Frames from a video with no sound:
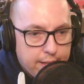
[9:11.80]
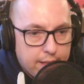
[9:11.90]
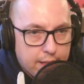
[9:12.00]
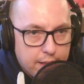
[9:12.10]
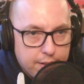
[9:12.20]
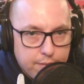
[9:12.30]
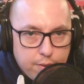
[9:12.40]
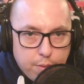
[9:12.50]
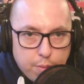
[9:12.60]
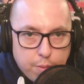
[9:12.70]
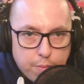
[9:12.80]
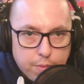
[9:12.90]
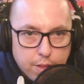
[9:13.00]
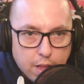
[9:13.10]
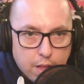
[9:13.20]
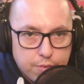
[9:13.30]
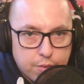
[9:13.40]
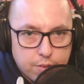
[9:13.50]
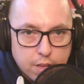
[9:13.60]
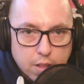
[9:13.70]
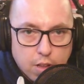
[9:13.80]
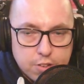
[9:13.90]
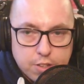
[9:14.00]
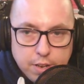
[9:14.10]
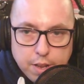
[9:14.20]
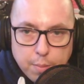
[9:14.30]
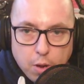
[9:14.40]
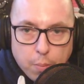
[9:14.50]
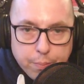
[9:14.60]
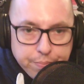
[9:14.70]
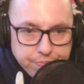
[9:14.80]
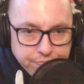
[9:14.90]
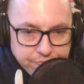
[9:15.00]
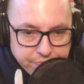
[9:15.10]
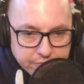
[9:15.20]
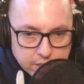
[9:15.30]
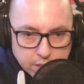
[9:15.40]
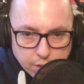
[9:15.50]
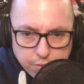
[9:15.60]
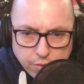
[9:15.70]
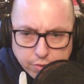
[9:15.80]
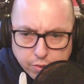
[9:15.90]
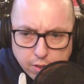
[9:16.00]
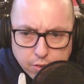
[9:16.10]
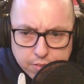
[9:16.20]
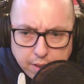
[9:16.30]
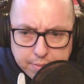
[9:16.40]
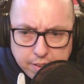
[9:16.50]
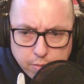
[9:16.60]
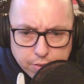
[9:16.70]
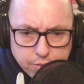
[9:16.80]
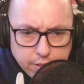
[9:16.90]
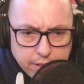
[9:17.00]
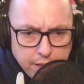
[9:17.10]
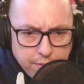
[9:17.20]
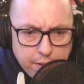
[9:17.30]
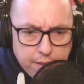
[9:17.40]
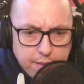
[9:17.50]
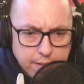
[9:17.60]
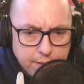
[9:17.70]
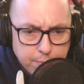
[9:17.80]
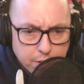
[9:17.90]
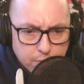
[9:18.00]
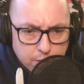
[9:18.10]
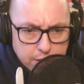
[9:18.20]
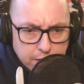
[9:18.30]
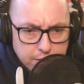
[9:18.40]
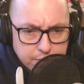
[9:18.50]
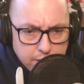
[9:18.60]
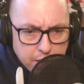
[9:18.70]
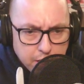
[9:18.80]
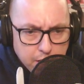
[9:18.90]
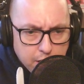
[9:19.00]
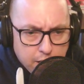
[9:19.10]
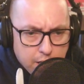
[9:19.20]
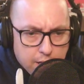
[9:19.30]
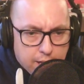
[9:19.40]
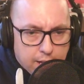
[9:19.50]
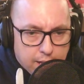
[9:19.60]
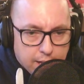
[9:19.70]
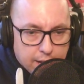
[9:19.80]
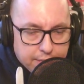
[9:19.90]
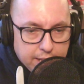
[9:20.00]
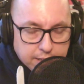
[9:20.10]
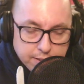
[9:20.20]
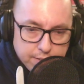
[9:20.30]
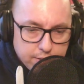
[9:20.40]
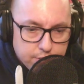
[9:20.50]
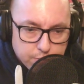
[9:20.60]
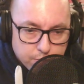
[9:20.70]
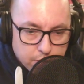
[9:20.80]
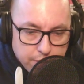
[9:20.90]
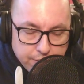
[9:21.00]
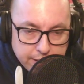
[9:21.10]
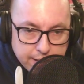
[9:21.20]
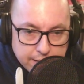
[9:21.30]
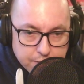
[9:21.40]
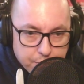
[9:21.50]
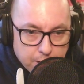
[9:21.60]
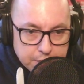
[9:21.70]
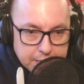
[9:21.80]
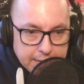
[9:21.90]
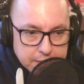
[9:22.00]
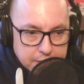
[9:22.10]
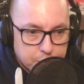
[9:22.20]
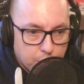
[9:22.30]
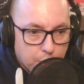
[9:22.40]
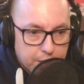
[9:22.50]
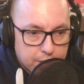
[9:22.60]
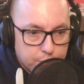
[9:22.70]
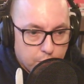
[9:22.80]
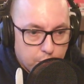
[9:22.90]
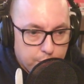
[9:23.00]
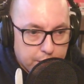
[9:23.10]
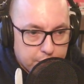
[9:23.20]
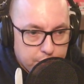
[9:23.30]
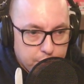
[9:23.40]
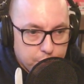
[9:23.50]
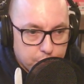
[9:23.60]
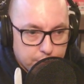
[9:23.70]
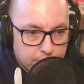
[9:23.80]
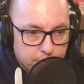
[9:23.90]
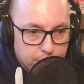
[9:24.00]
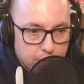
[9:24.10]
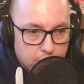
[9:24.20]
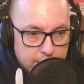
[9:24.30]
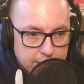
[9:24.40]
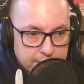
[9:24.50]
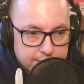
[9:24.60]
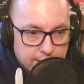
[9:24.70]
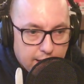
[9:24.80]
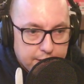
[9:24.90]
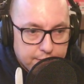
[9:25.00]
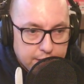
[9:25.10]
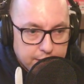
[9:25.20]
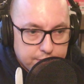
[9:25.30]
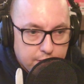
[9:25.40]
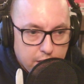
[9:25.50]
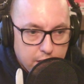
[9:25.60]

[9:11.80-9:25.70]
and uh, so it's going to launch the demo. So this is a little step sequencer that they've that they built really nicely. And I think that this is really fantastic for education as well, because what we'll be able to do is look inside of these,